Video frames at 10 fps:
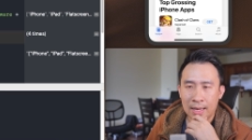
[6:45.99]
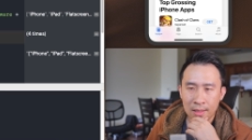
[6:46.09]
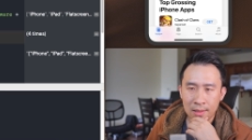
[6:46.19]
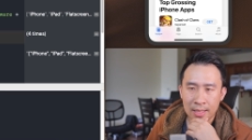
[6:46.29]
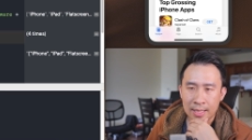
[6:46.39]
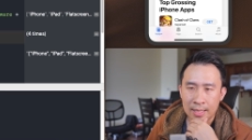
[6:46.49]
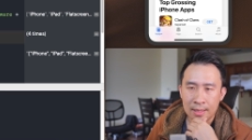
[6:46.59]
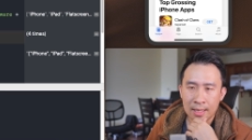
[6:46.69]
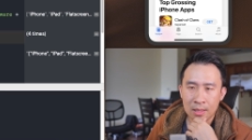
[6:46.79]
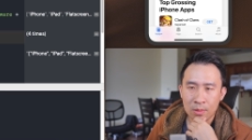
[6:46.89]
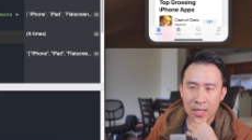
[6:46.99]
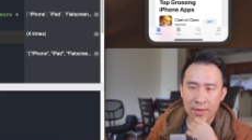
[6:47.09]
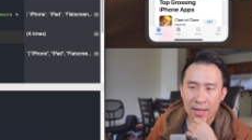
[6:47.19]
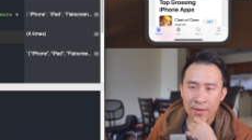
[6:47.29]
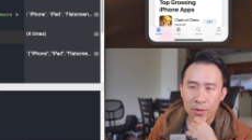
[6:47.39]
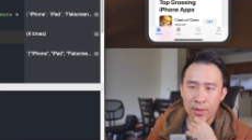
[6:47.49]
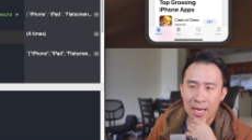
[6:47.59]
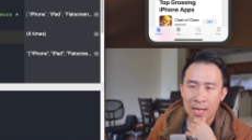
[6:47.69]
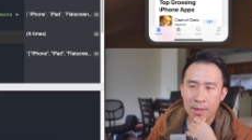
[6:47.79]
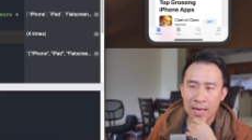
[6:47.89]
And it looks like it does. We have iPhone,
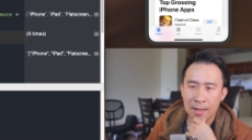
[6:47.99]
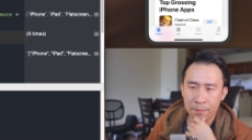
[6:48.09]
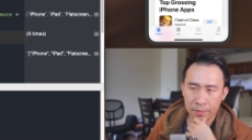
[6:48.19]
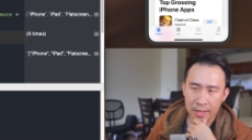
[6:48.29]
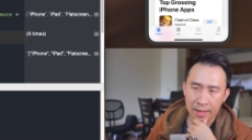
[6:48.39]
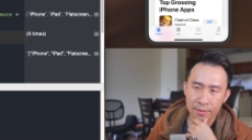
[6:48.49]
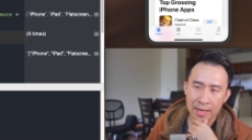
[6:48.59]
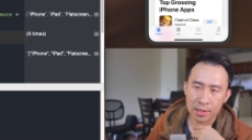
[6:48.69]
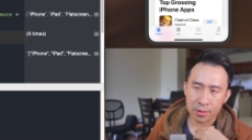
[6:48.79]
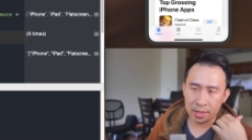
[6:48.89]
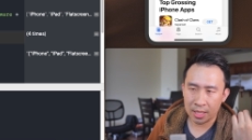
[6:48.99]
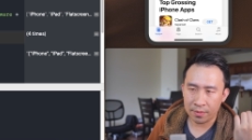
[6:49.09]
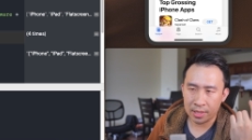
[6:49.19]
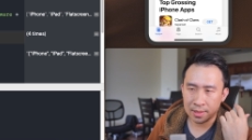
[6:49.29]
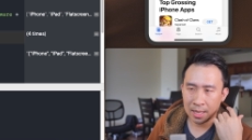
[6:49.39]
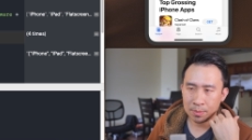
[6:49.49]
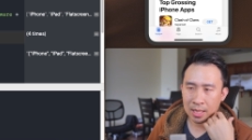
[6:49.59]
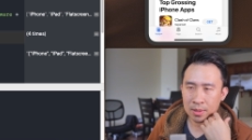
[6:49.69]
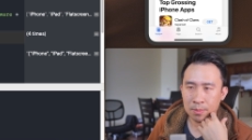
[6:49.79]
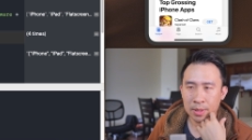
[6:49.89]
iPad, uh, flat screen TVs,
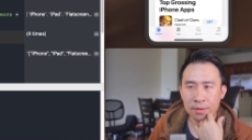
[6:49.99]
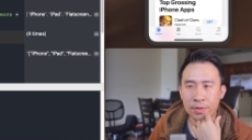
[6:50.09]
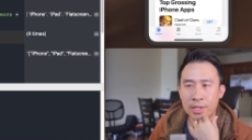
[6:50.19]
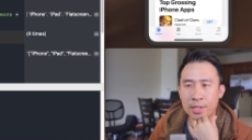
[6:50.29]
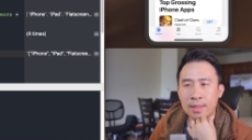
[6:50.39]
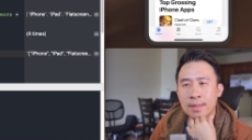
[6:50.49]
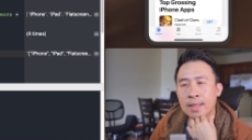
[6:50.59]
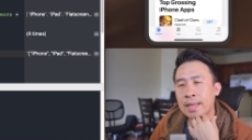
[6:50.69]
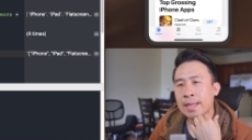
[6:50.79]
laptops, and big fridges.